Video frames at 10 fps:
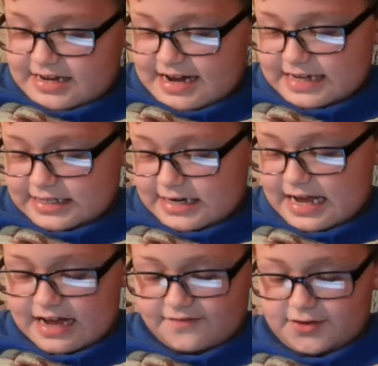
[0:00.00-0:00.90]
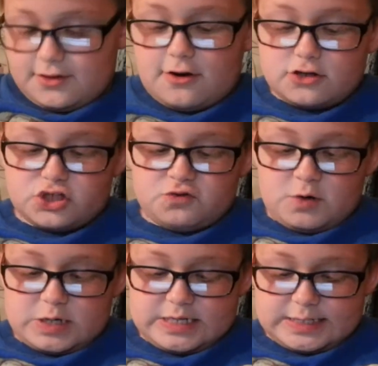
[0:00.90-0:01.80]
and had to have a larger
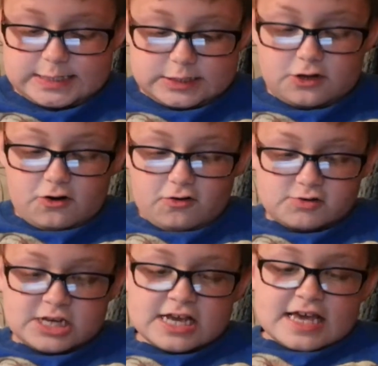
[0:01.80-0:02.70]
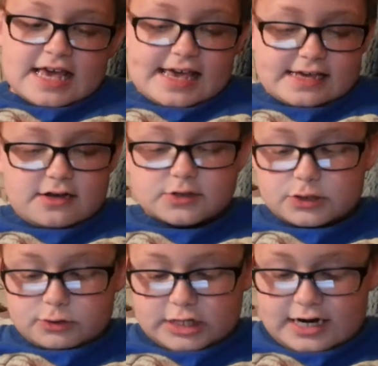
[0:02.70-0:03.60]
one installed. He
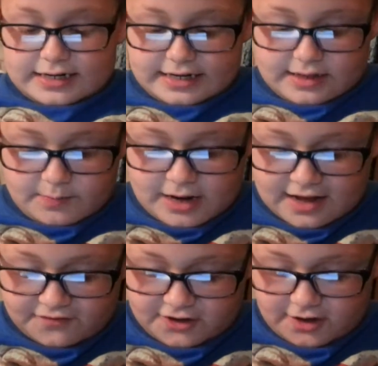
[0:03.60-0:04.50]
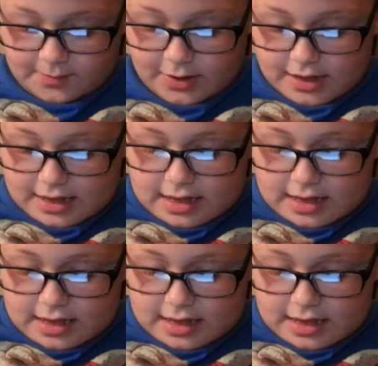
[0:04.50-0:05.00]
also died in the bathtub.